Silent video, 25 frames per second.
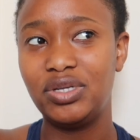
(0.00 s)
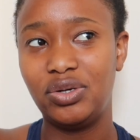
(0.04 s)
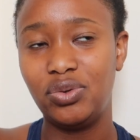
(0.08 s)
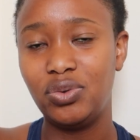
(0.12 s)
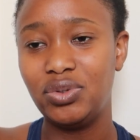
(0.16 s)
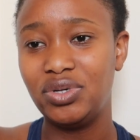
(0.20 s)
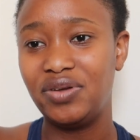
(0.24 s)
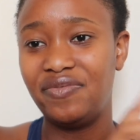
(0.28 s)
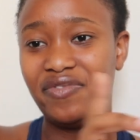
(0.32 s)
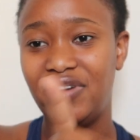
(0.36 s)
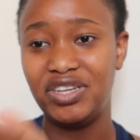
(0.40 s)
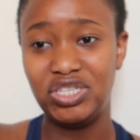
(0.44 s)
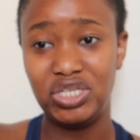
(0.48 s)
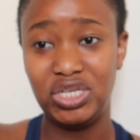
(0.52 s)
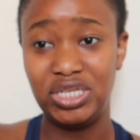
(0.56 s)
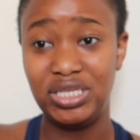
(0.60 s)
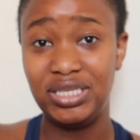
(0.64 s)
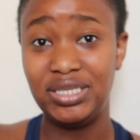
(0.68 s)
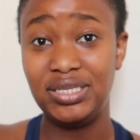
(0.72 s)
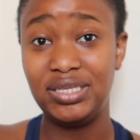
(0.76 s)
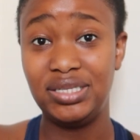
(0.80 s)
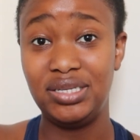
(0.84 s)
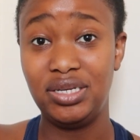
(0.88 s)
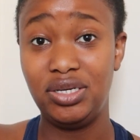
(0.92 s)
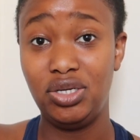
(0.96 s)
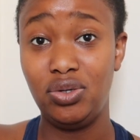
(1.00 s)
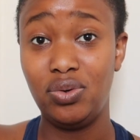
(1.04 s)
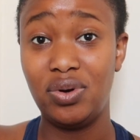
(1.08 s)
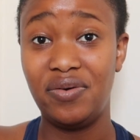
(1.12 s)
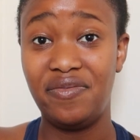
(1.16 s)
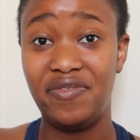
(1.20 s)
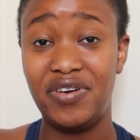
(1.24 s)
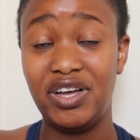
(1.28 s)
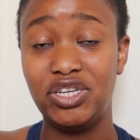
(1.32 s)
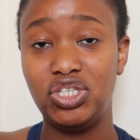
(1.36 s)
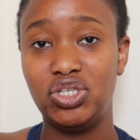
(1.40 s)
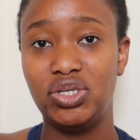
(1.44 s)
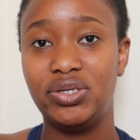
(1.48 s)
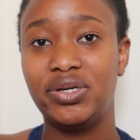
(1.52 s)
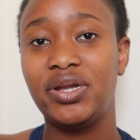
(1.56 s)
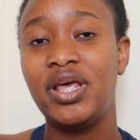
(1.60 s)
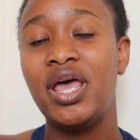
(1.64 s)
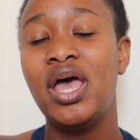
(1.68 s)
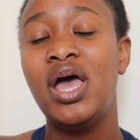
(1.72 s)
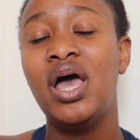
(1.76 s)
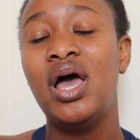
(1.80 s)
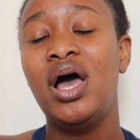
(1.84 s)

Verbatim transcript: was an older version this is the newer version